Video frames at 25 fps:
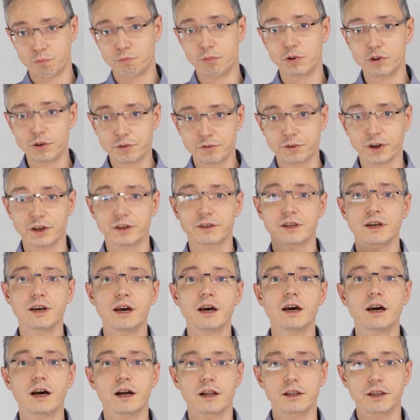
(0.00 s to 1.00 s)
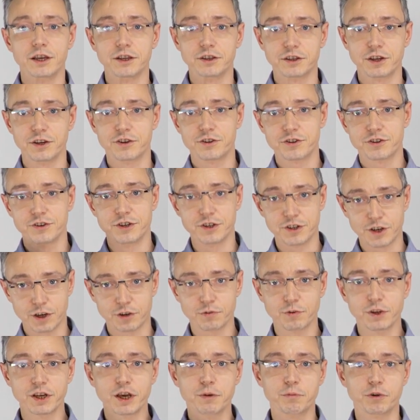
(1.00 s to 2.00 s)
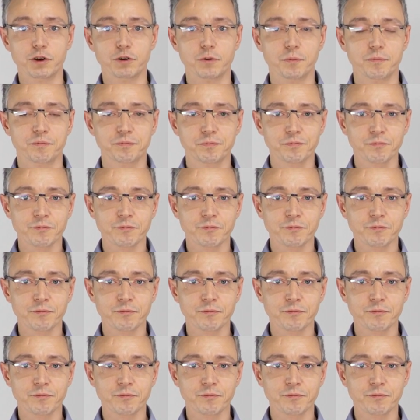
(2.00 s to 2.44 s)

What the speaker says: perfect linkage disequilibrium.